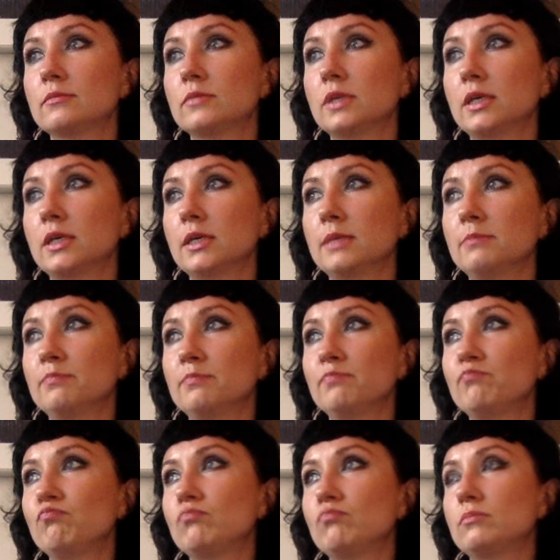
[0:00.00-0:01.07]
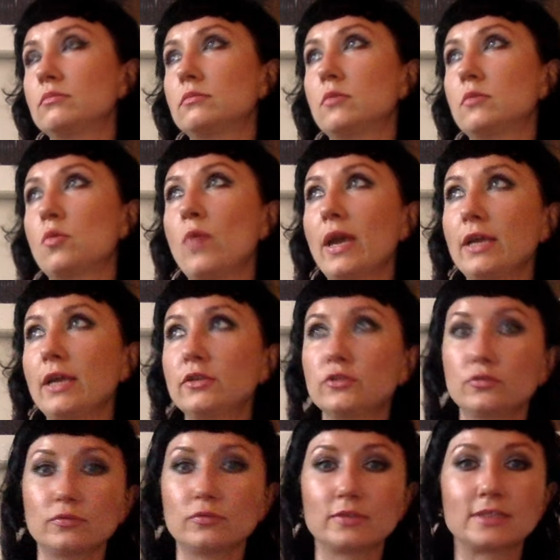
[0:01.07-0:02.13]
um, way
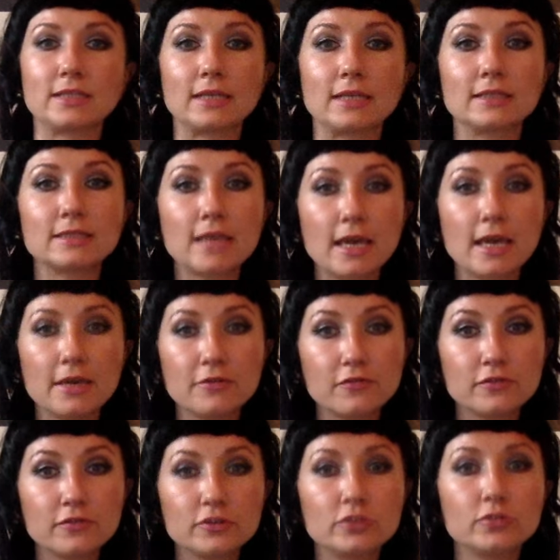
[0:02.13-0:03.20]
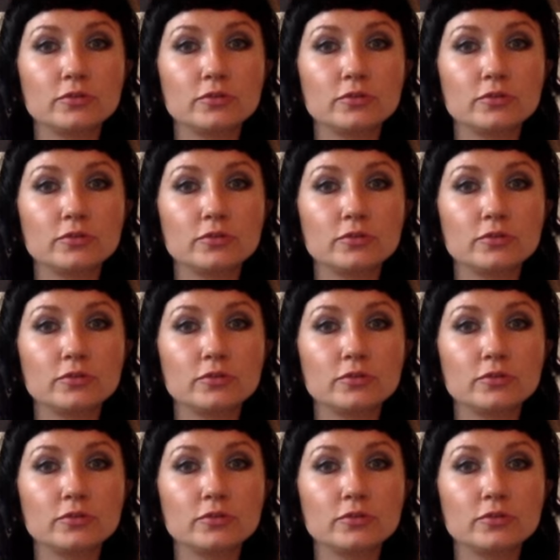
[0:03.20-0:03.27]
to stay safe,